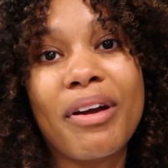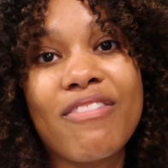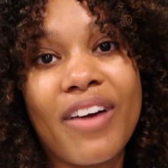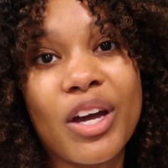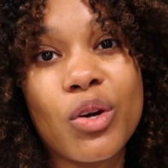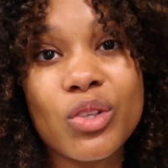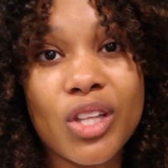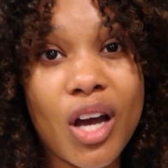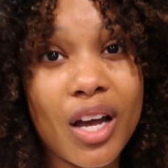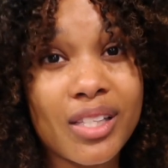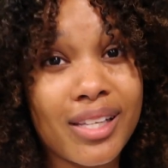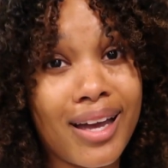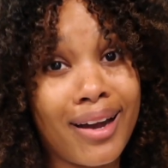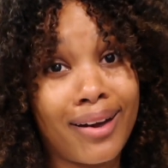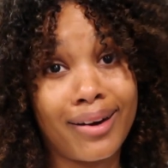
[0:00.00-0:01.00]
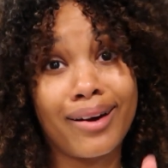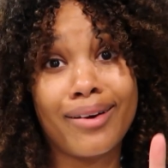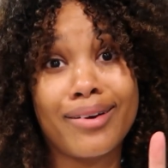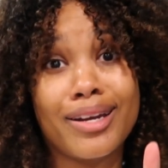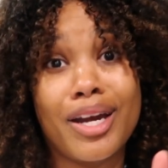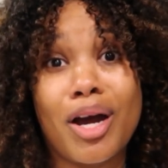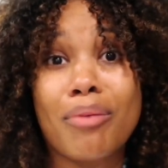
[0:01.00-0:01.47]
my final thoughts. I gotta
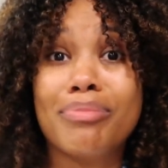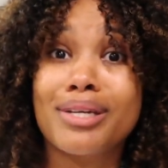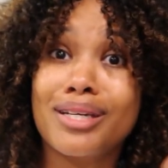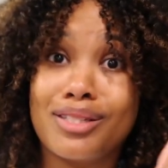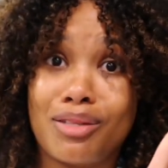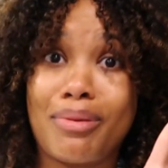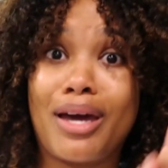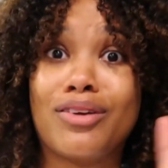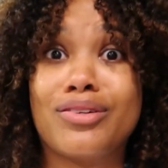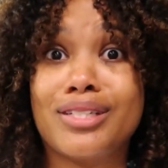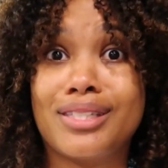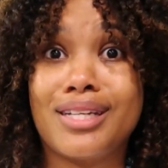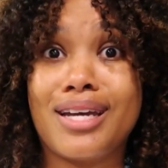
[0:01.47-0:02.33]
hurry up because the battery's